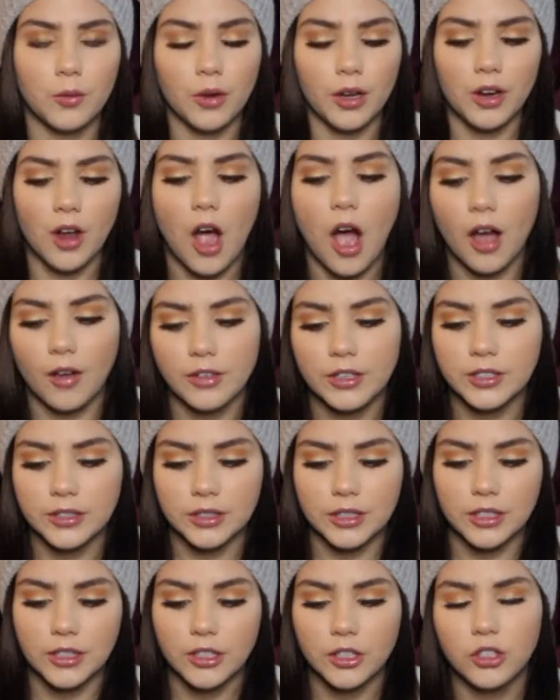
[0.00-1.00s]
one.
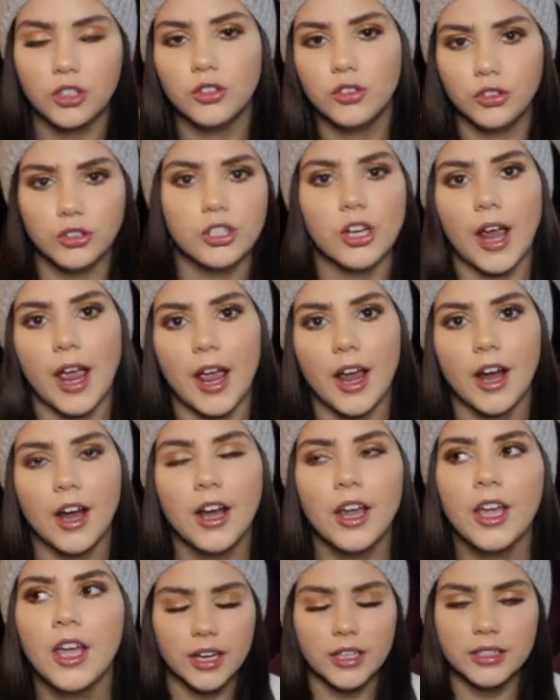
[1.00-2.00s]
Obviously you lose your
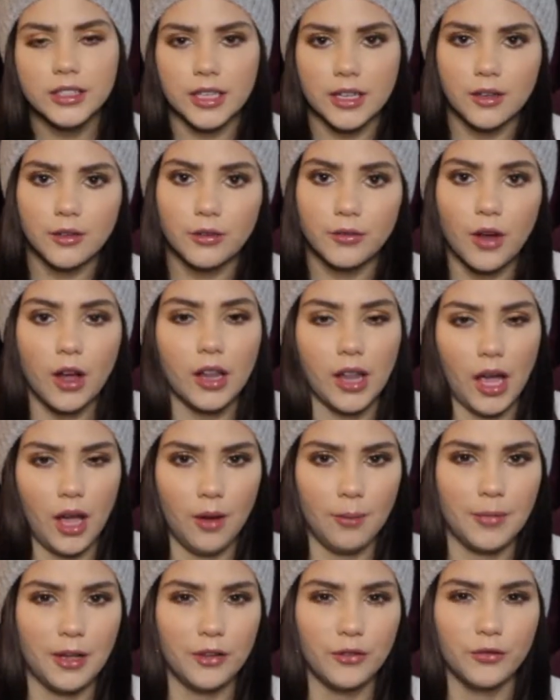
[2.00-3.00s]
hair. Hair didn't fall
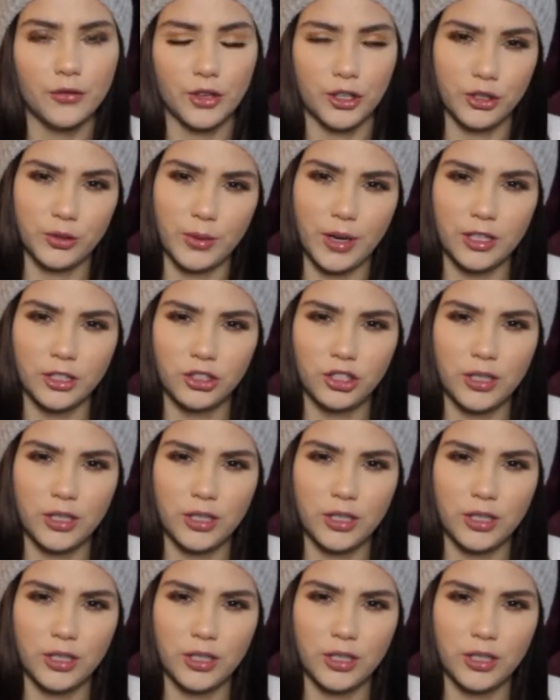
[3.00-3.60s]
out my first round of